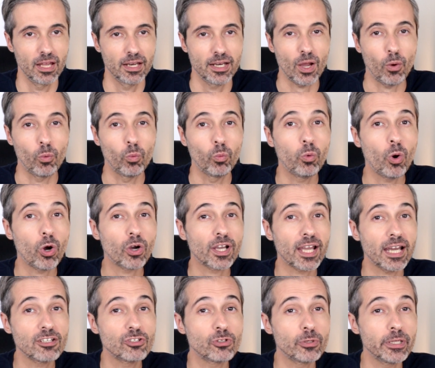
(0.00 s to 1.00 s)
Now, what
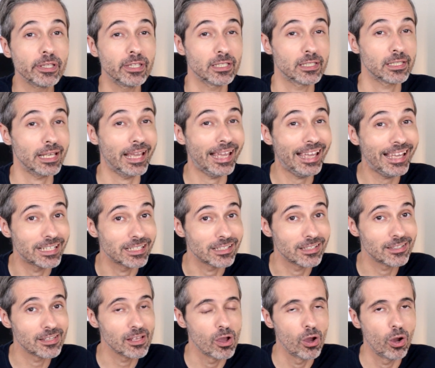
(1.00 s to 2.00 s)
country this
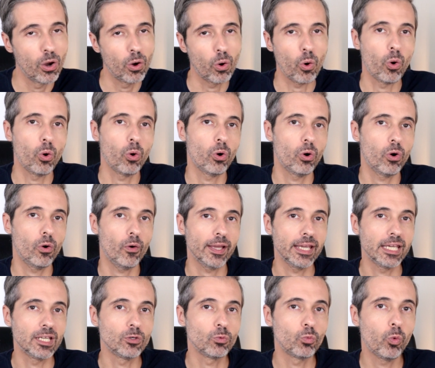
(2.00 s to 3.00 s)
is, or
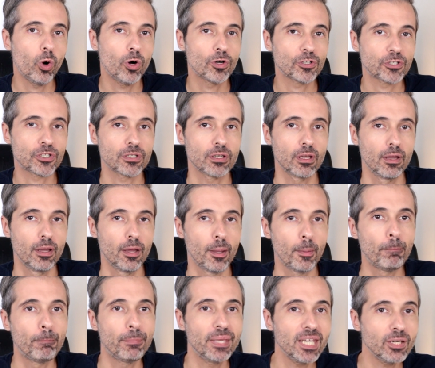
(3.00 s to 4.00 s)
in what
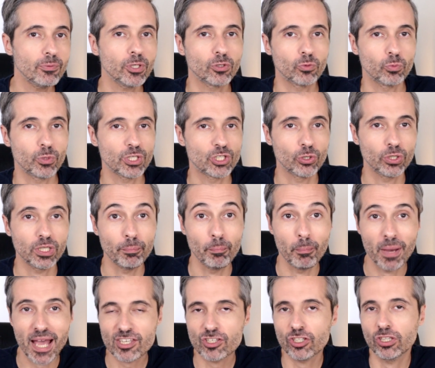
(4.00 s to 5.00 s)
period we should
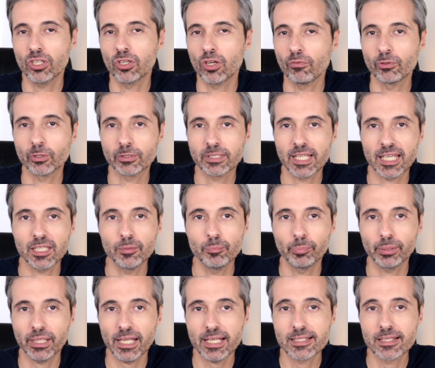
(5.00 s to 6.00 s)
imagine the novel taking
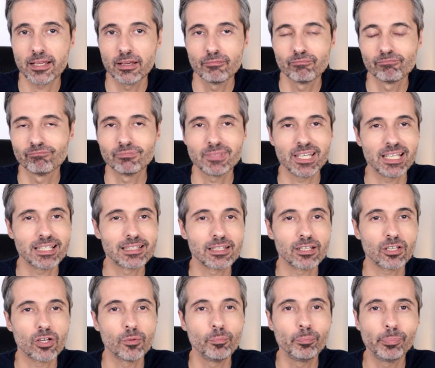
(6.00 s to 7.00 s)
place,
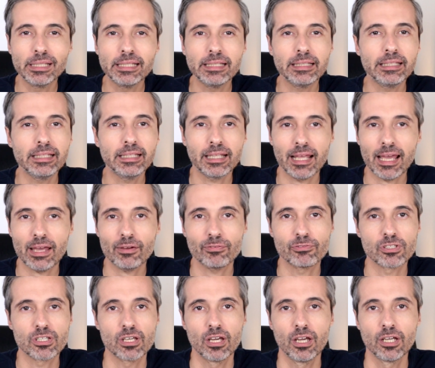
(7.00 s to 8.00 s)
is completely
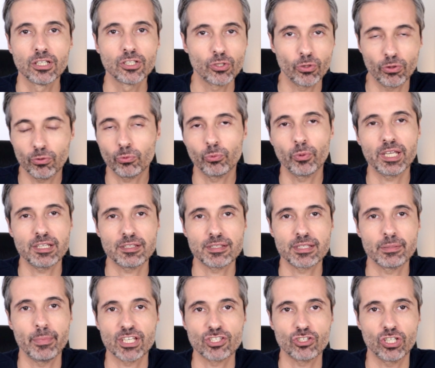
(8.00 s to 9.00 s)
left to the reader's
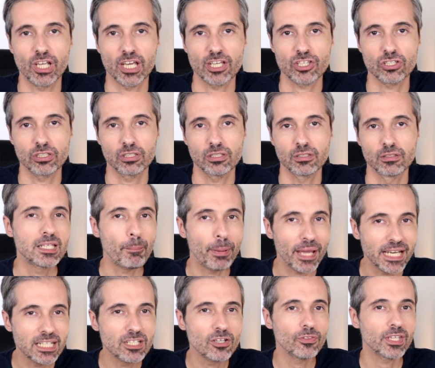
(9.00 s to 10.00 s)
imagination.
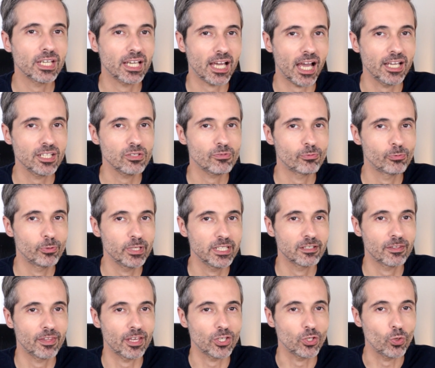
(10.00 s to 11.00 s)
Depending on the kind of
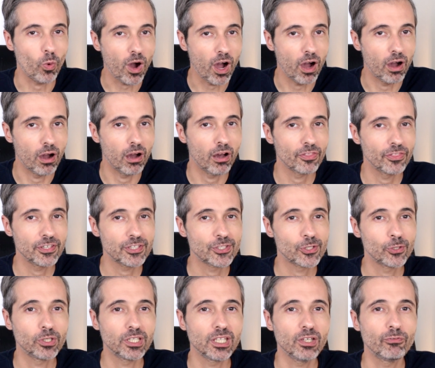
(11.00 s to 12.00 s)
reader that you are, this
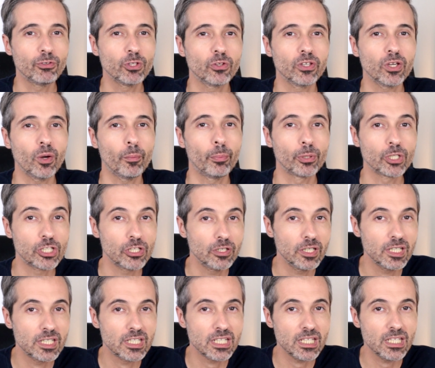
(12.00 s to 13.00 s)
could give you the
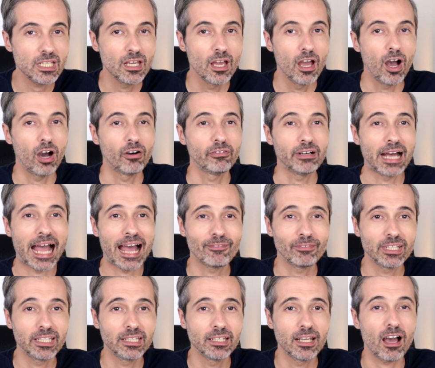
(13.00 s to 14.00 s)
opportunity of
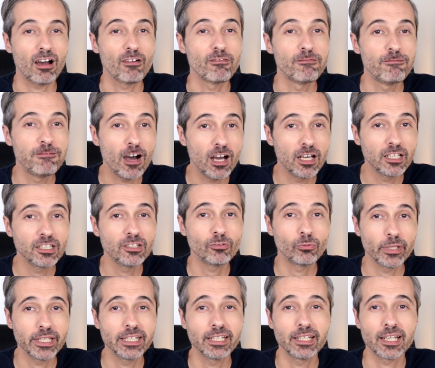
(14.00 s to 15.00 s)
having a fun
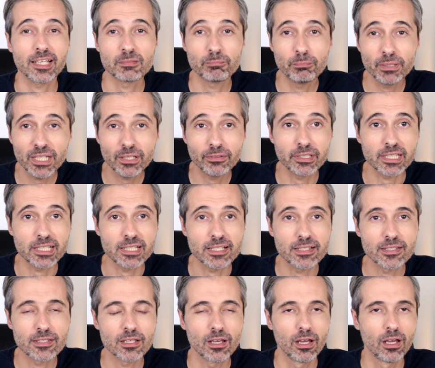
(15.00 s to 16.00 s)
reading
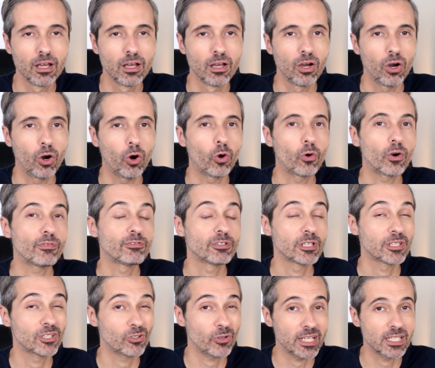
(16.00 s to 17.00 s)
experience, or a
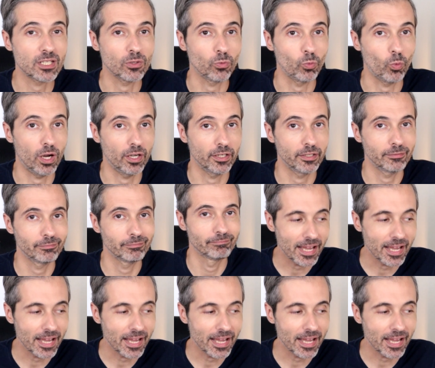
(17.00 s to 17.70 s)
frustrating one?